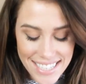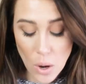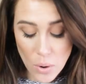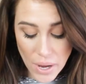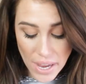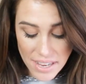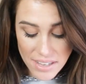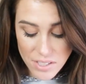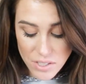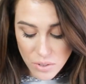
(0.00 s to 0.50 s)

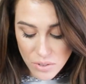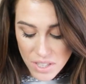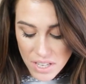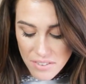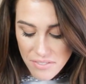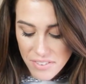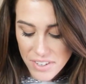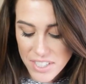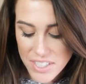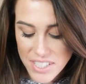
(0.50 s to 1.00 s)
Okay, so
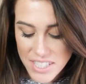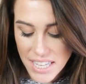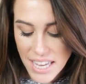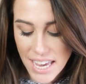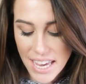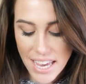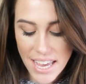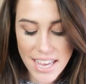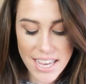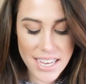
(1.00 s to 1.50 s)
the first
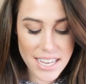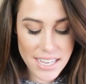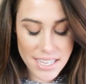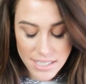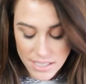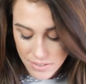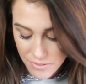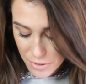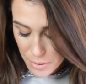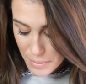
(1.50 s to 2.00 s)
thing
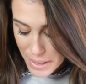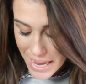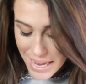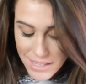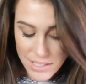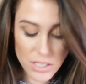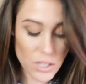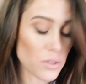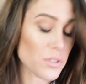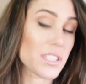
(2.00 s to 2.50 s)
is from
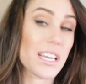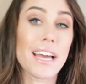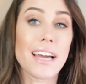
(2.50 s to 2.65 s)
ASOS.